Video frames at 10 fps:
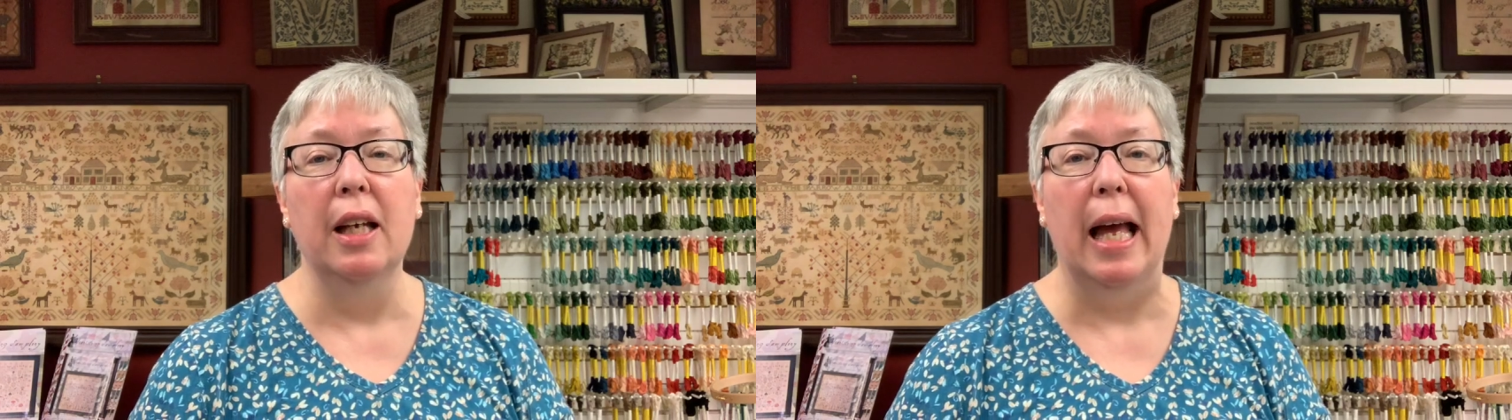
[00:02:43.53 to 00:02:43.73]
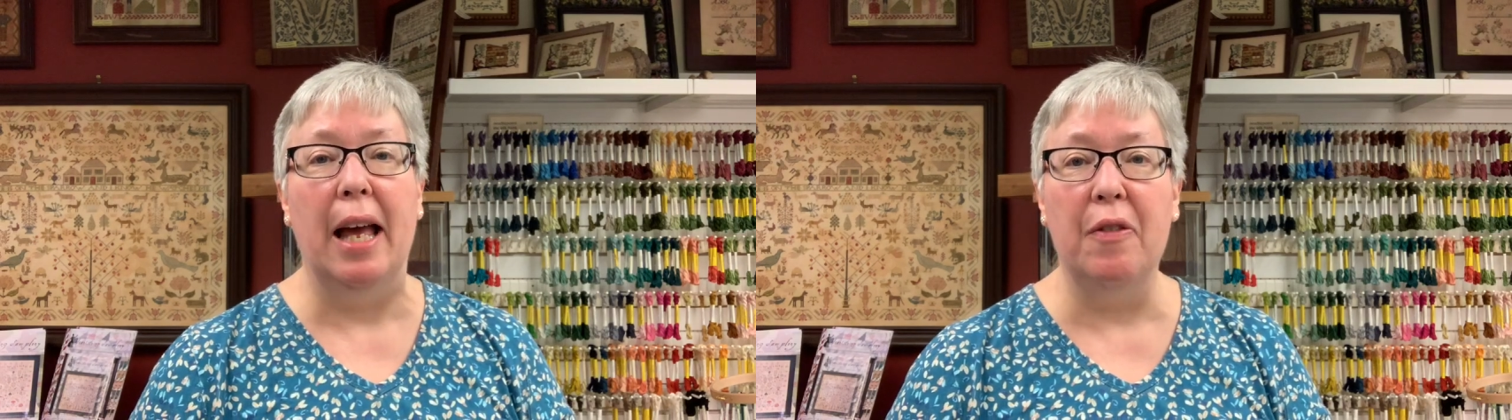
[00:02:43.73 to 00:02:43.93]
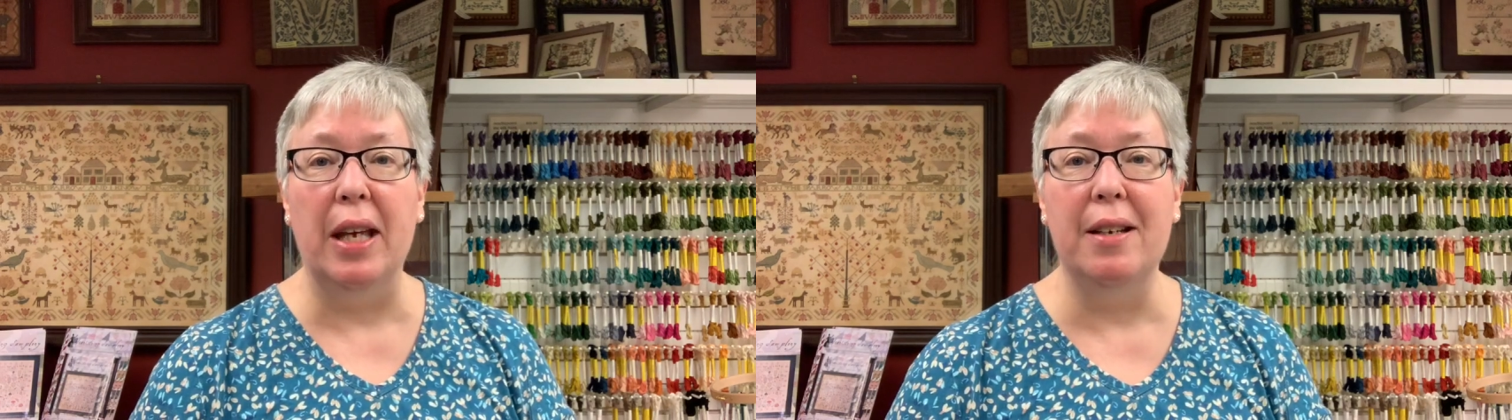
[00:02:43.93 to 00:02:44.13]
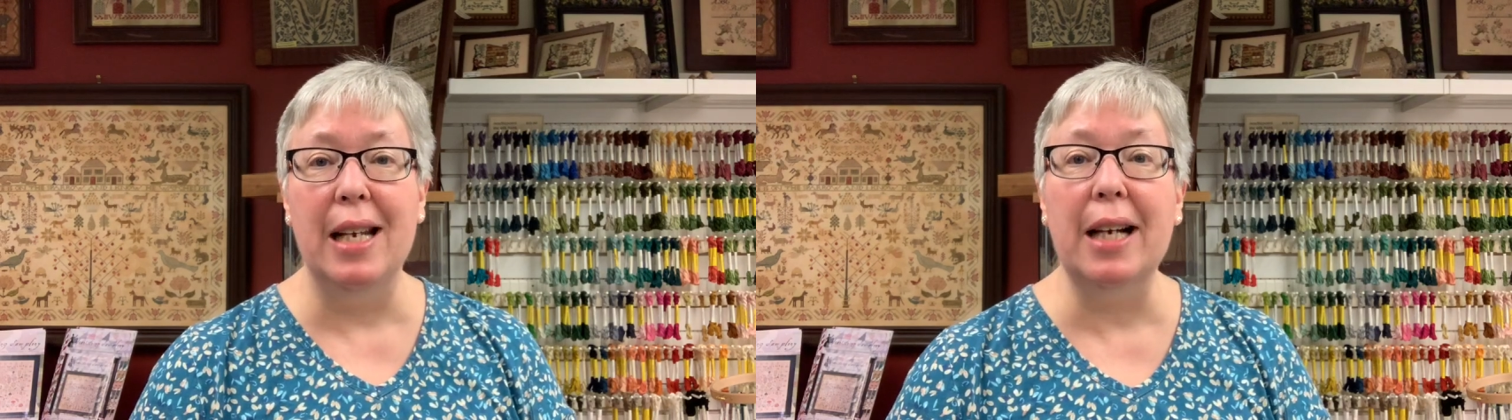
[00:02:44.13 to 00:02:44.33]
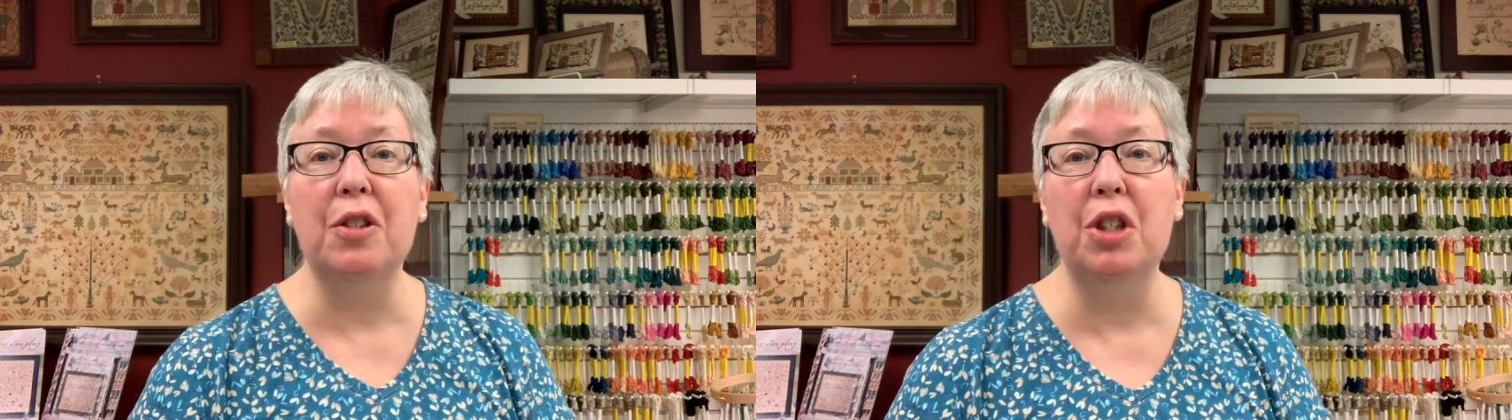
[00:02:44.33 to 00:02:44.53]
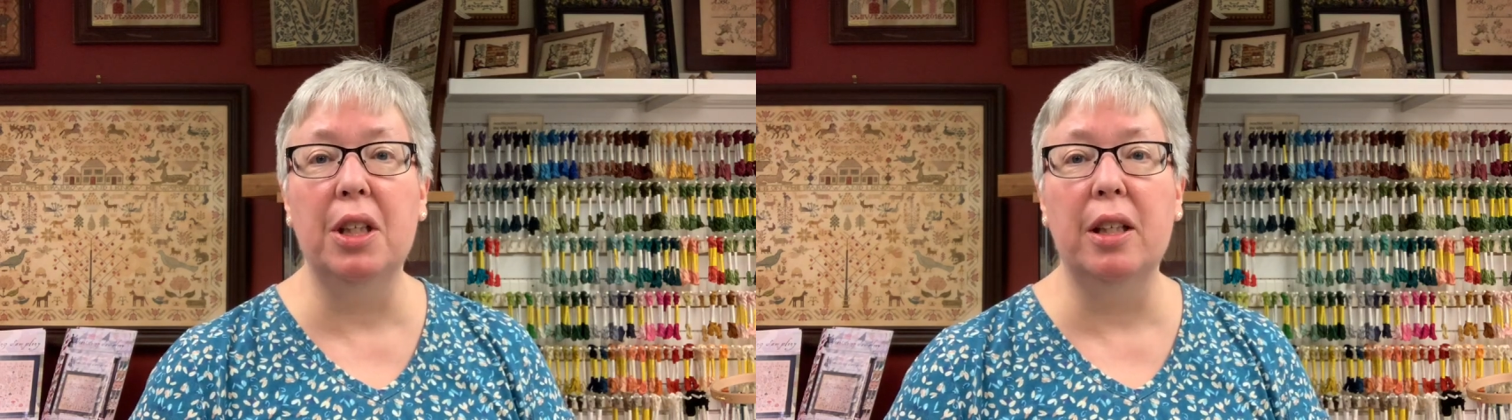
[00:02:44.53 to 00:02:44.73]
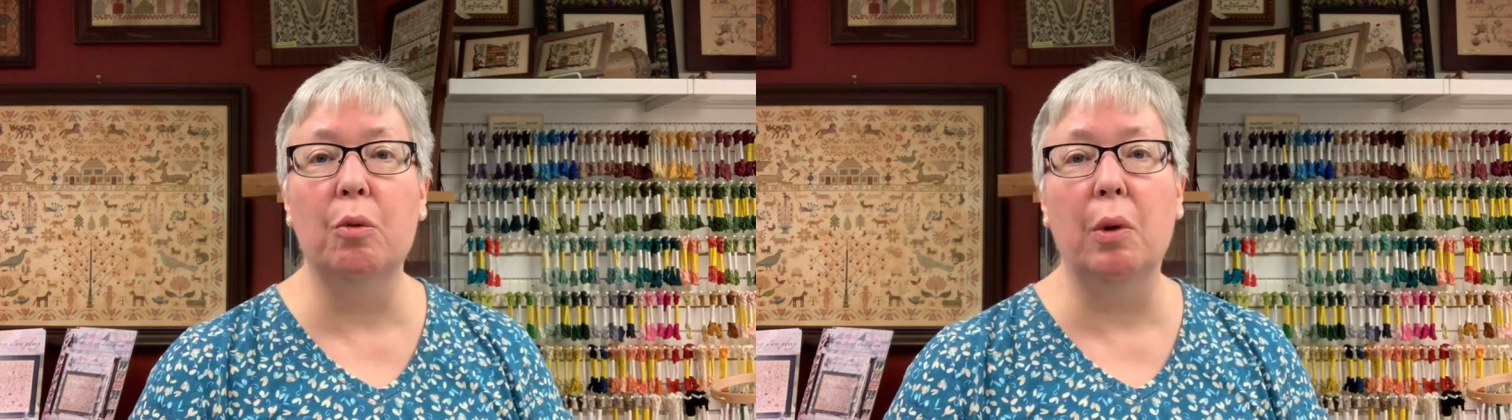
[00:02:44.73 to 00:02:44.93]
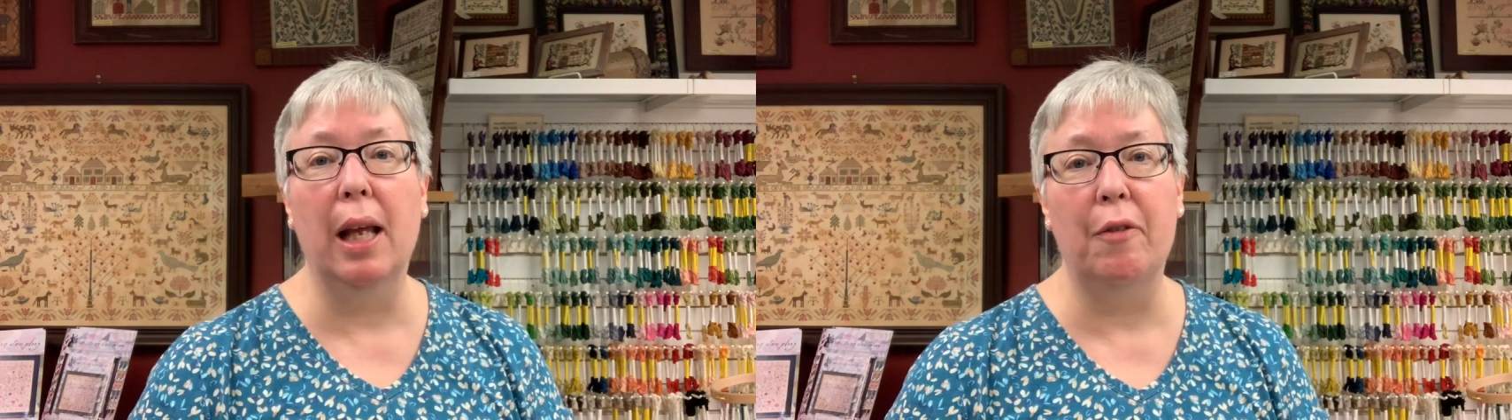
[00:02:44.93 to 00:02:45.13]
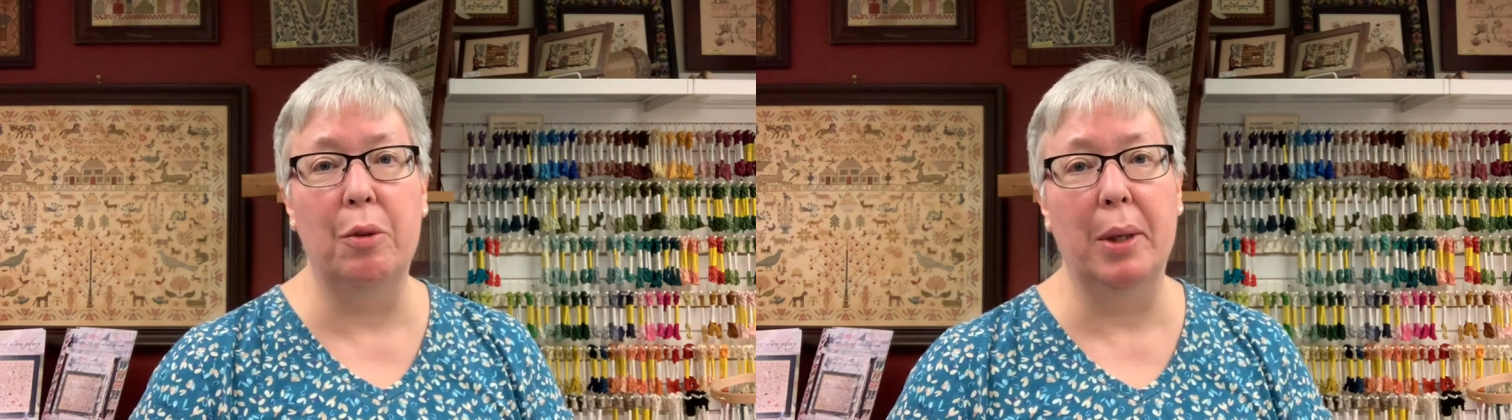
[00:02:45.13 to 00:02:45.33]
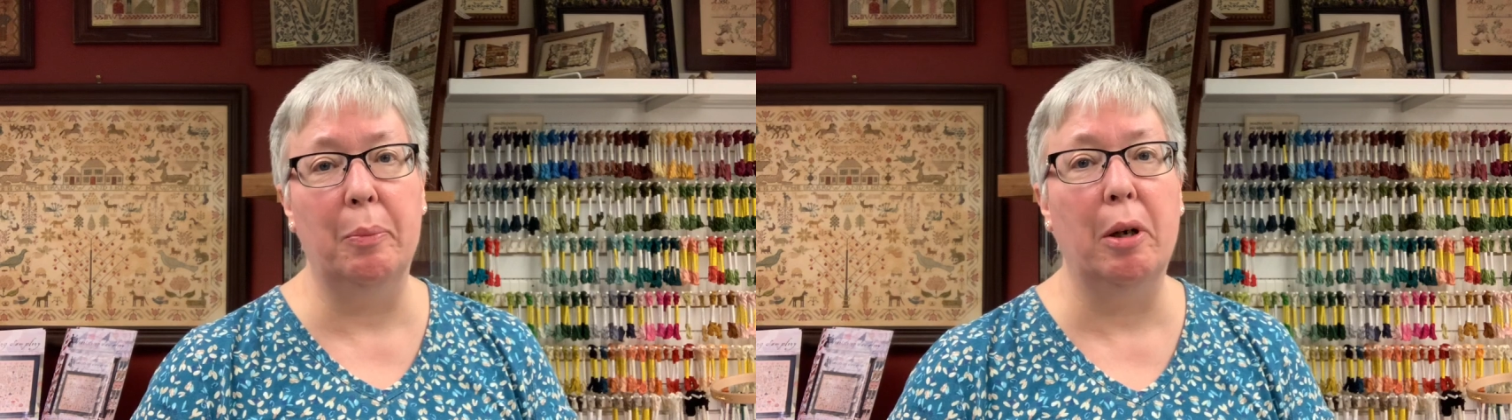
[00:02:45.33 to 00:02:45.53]
And then next year we'll have the
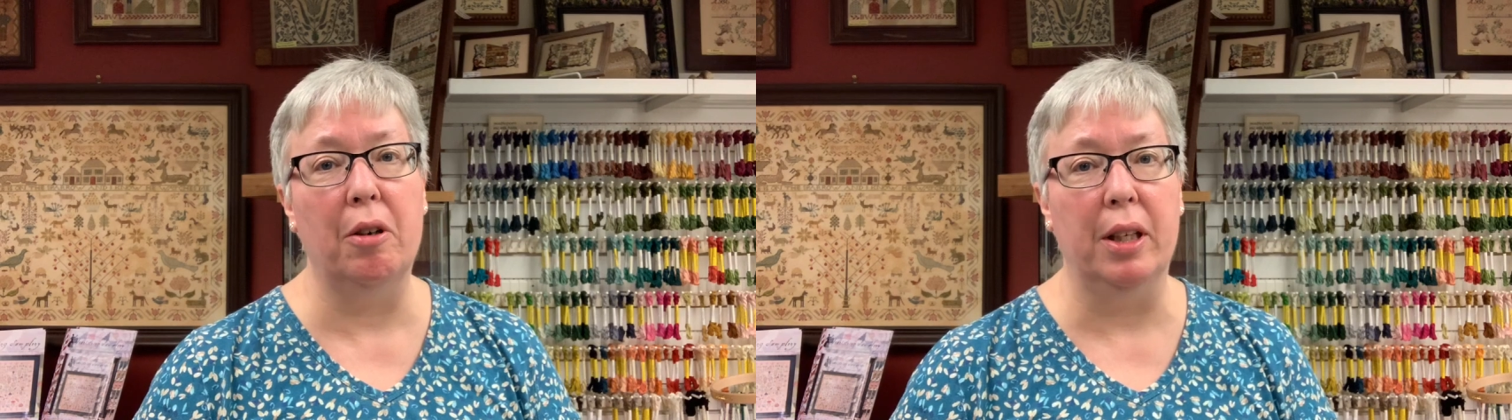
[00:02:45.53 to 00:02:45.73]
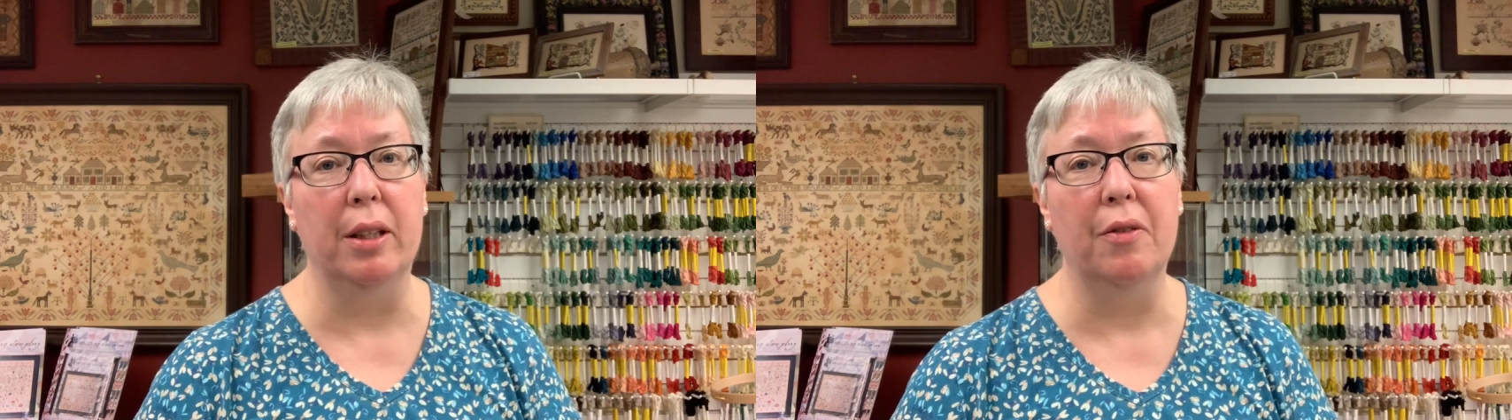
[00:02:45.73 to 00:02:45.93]
big party